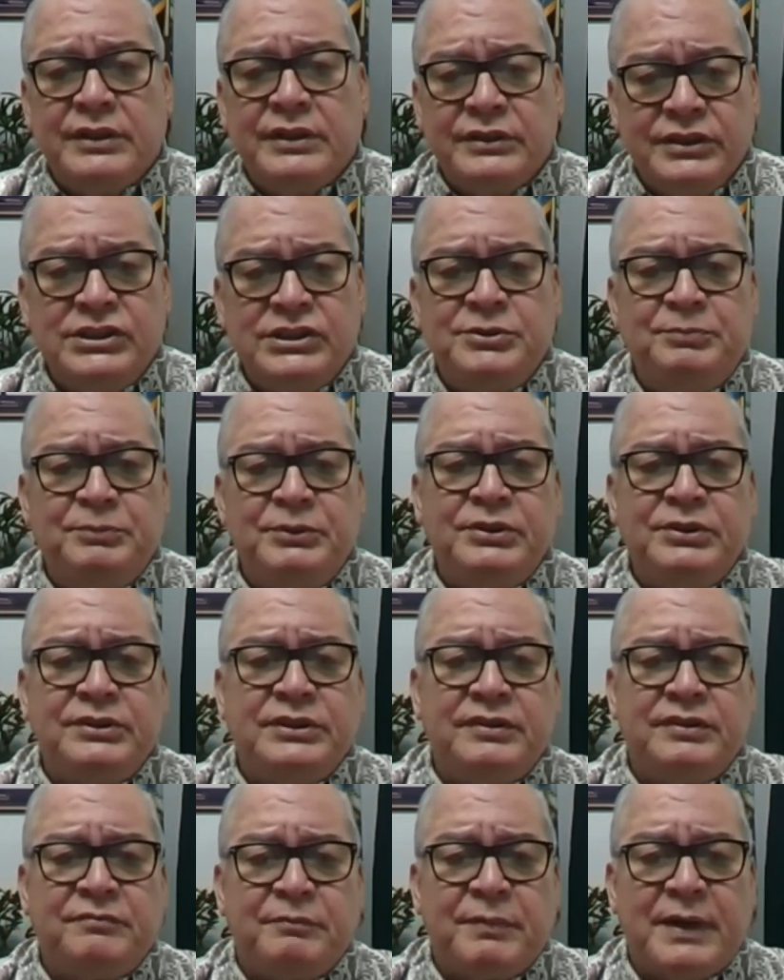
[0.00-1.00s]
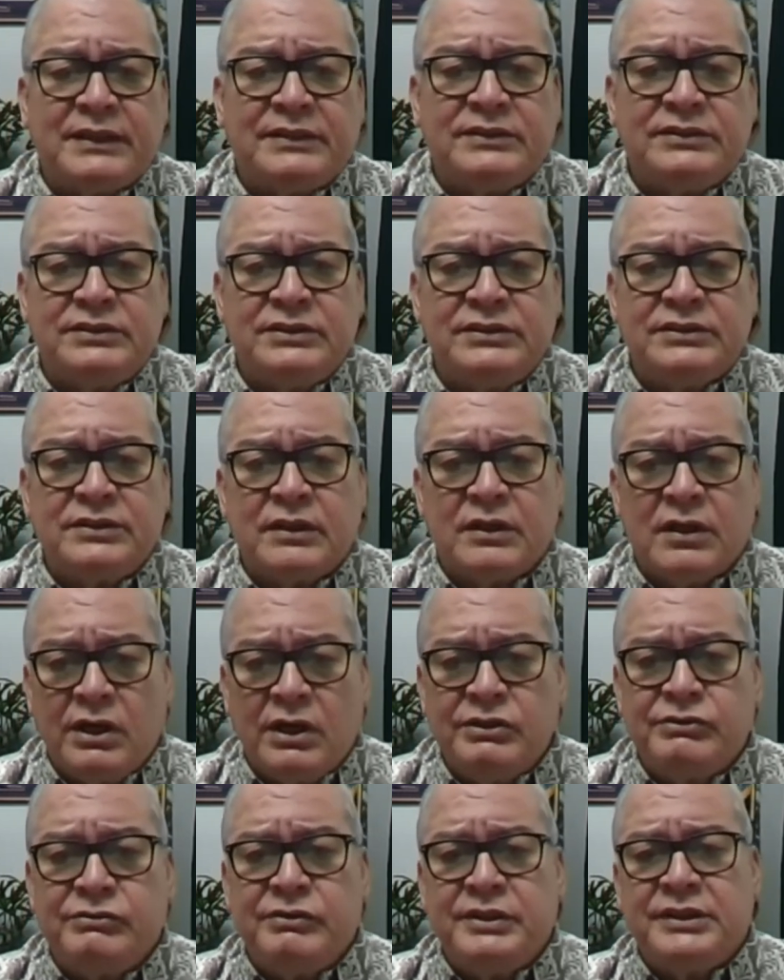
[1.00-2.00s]
These punitive practices are
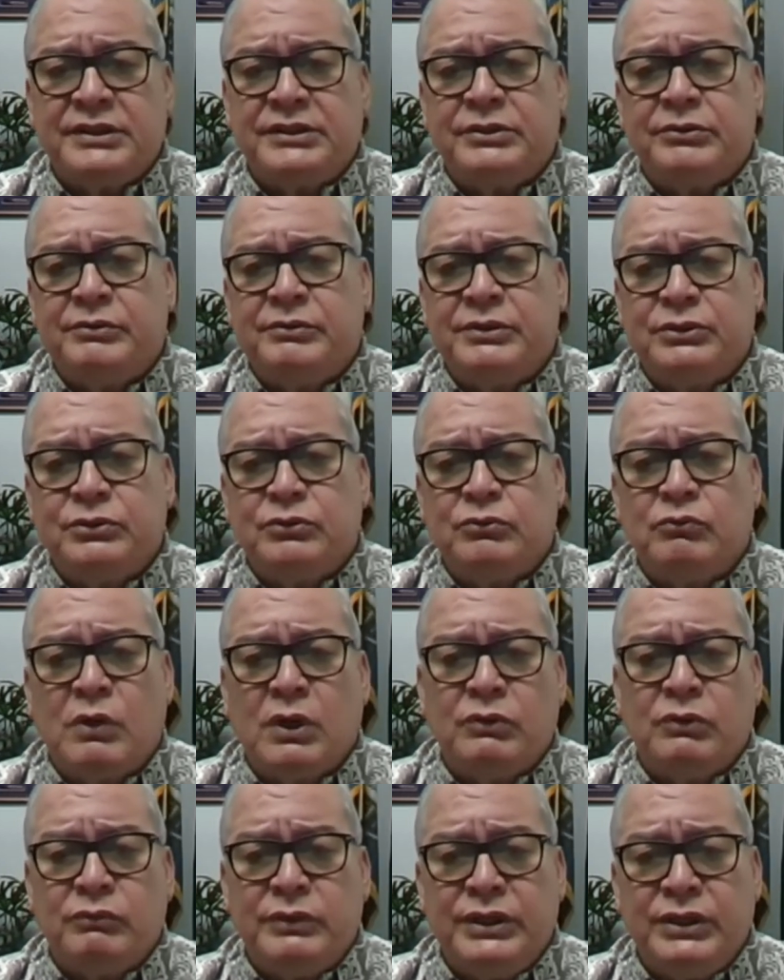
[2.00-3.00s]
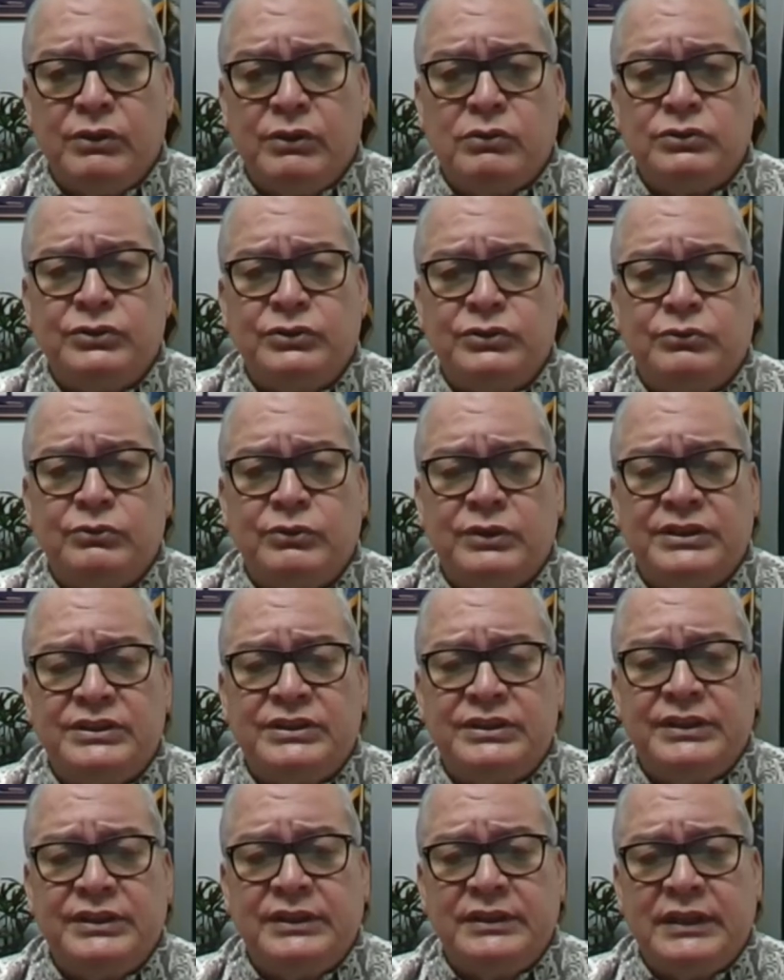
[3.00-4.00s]
contradictory to what we know
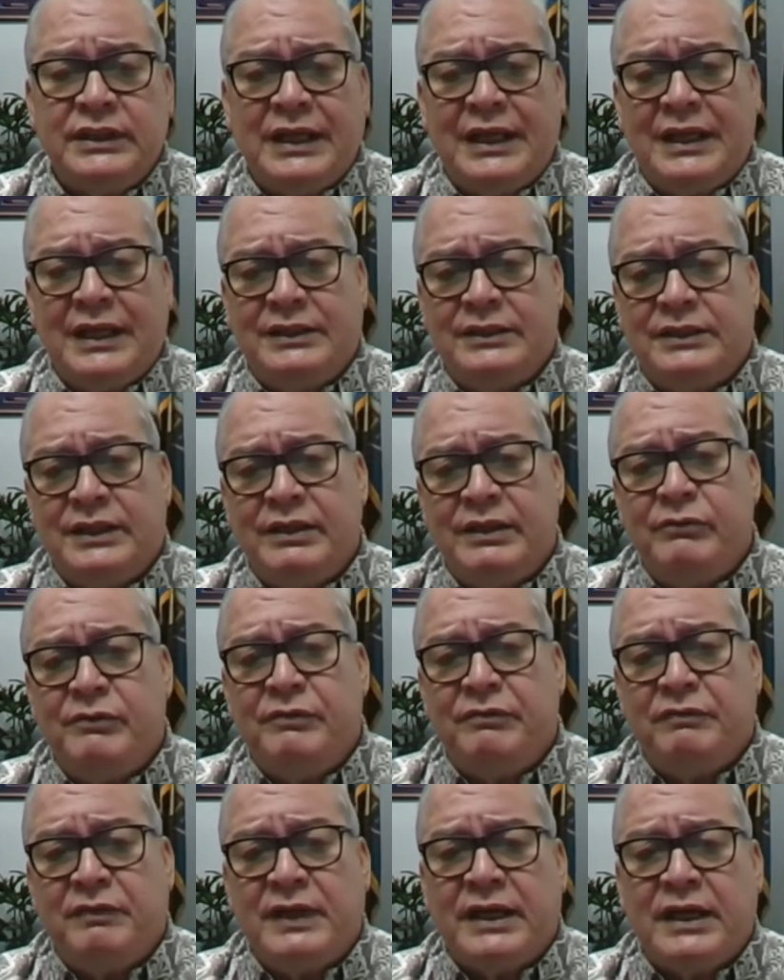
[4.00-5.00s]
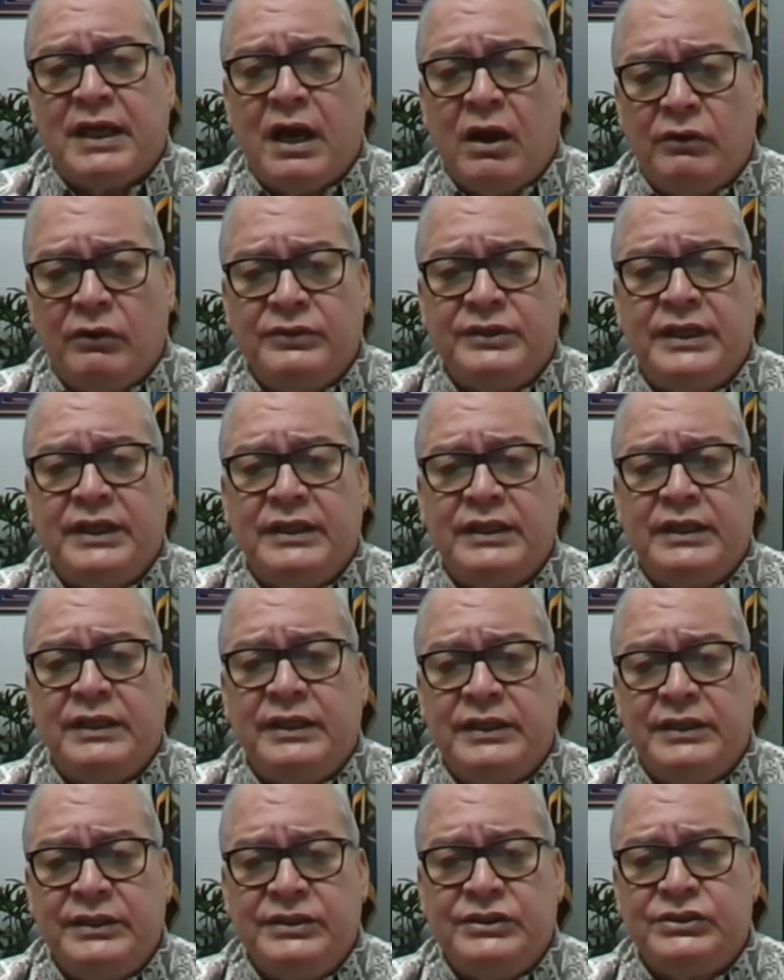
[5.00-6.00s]
students need, and they reflect
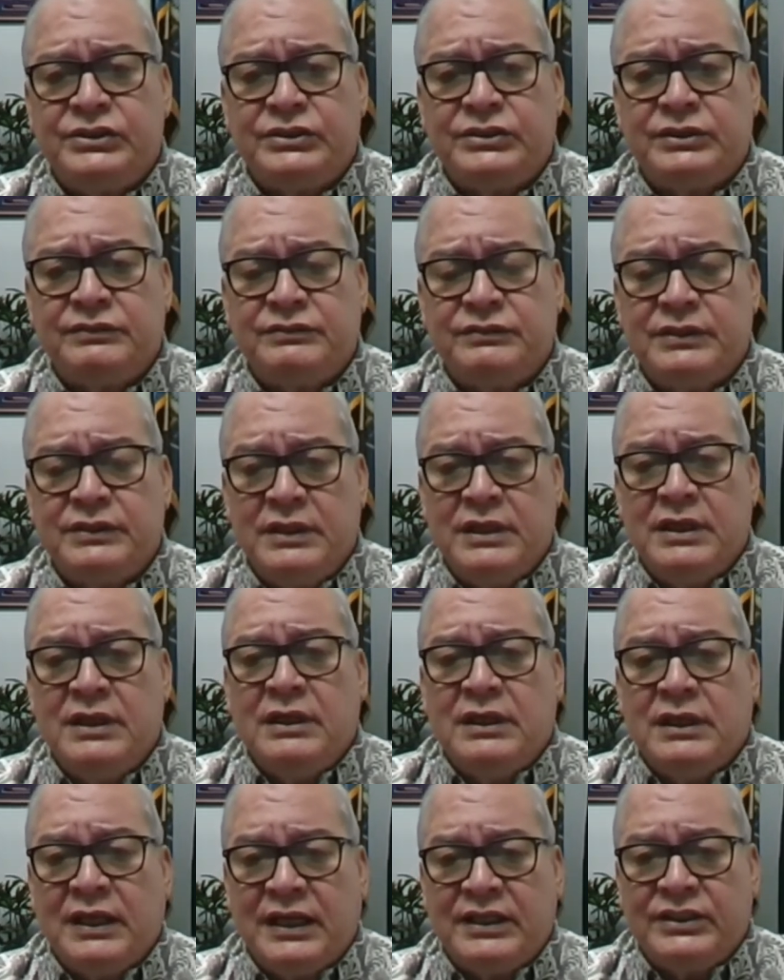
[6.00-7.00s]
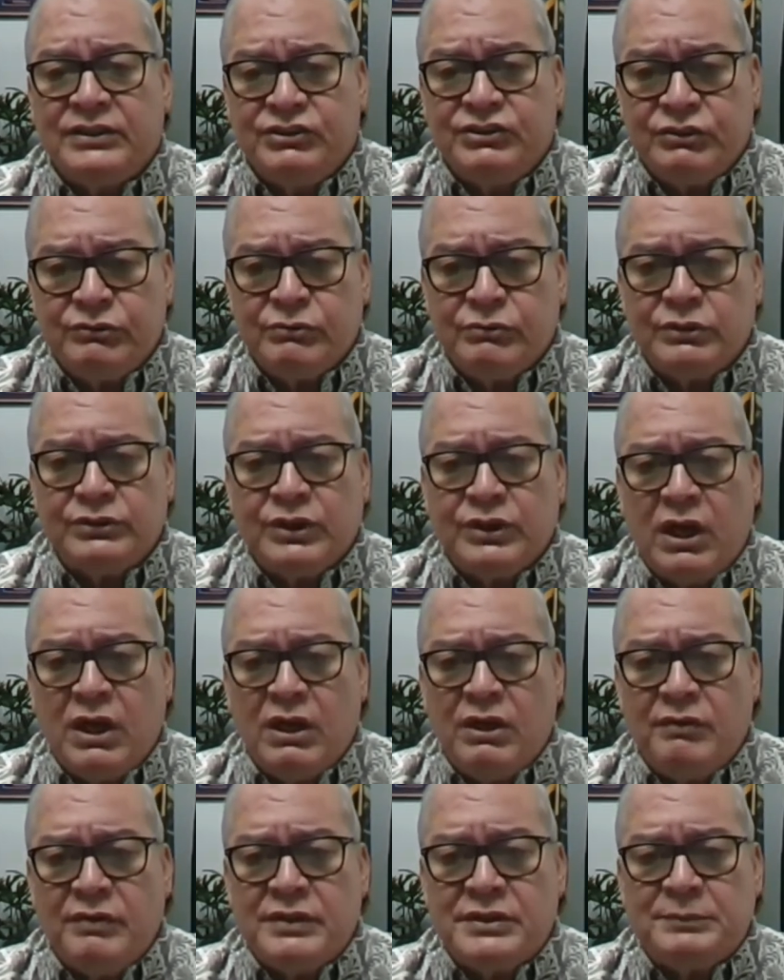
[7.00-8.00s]
outdated initiatives like zero
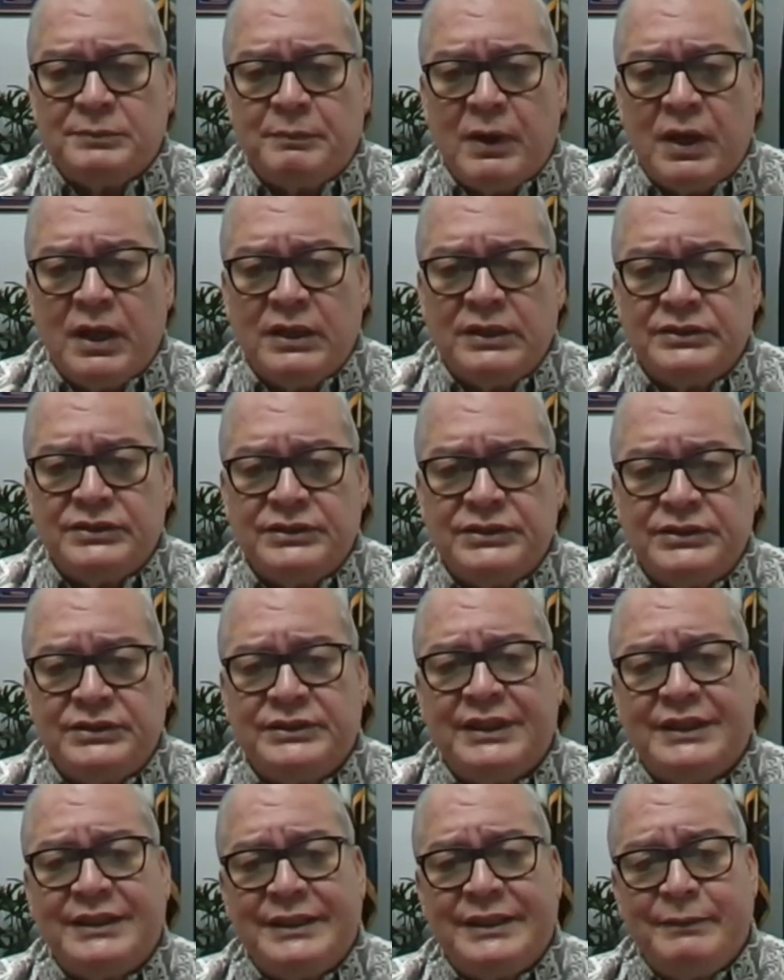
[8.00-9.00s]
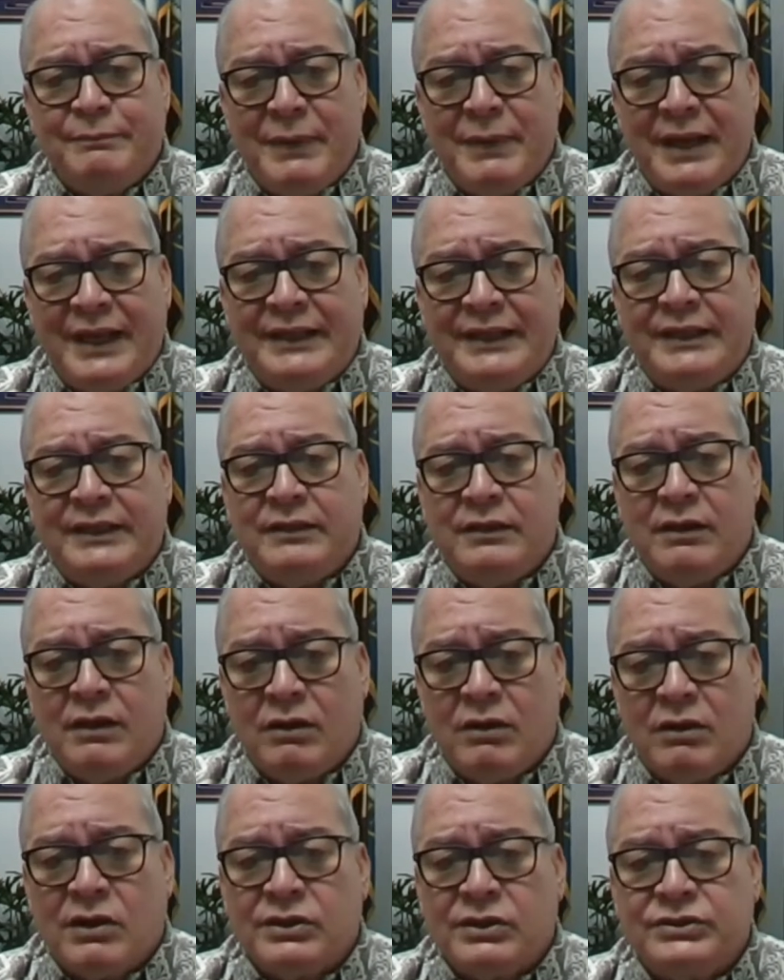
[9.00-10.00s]
tolerance policies that demanded
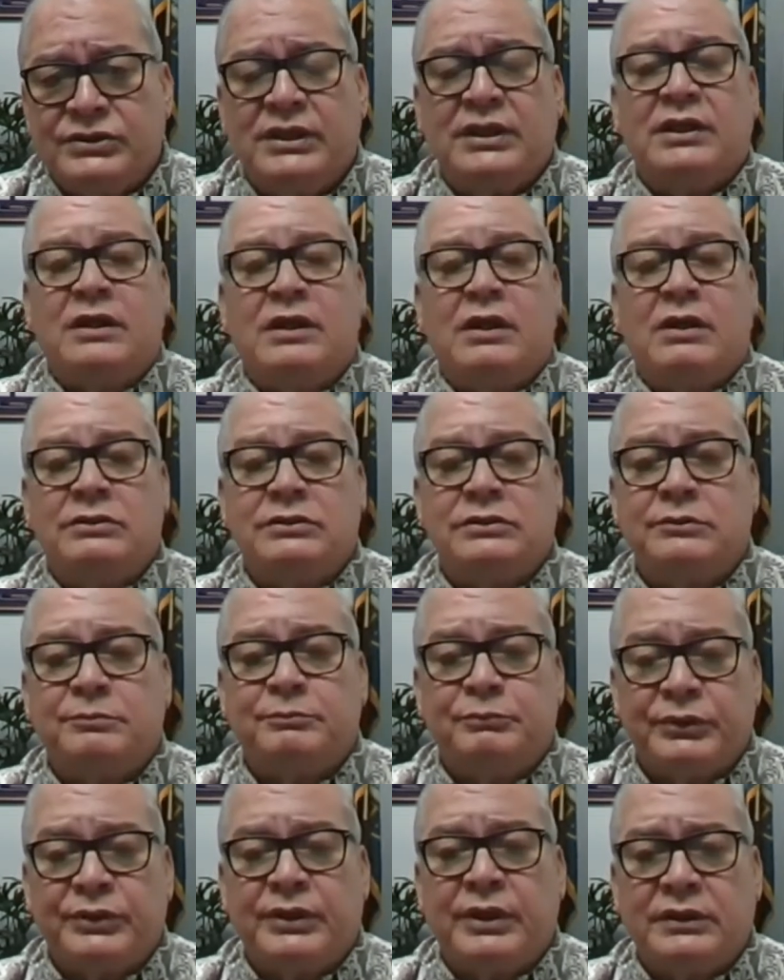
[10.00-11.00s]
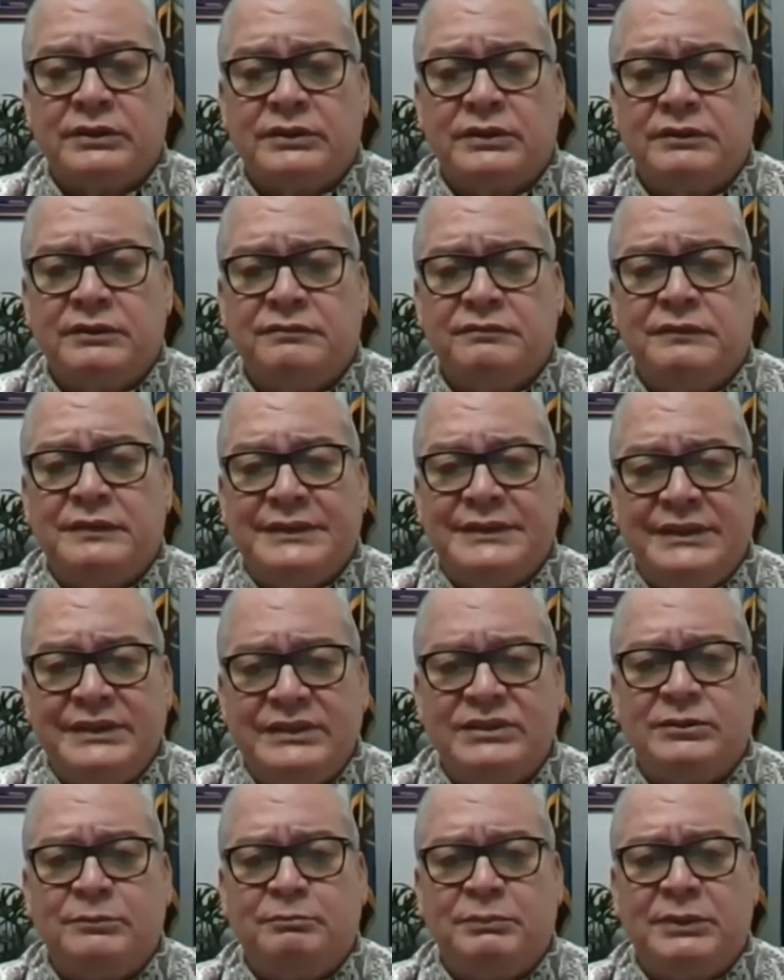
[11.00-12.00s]
harsh and counterproductive
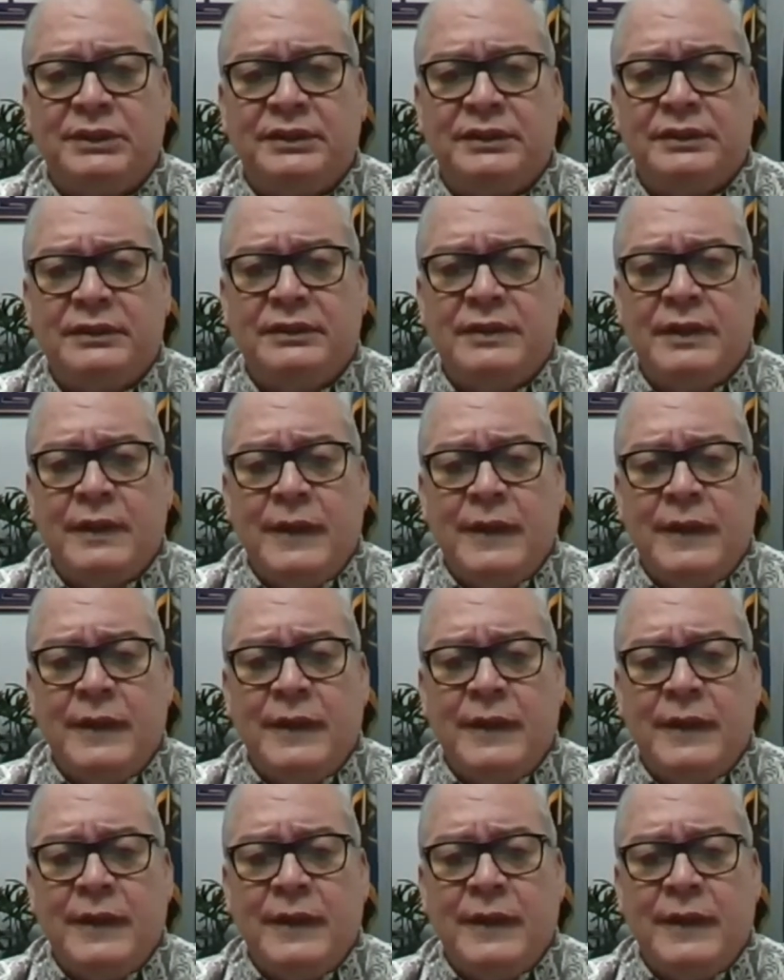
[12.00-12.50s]
discipline.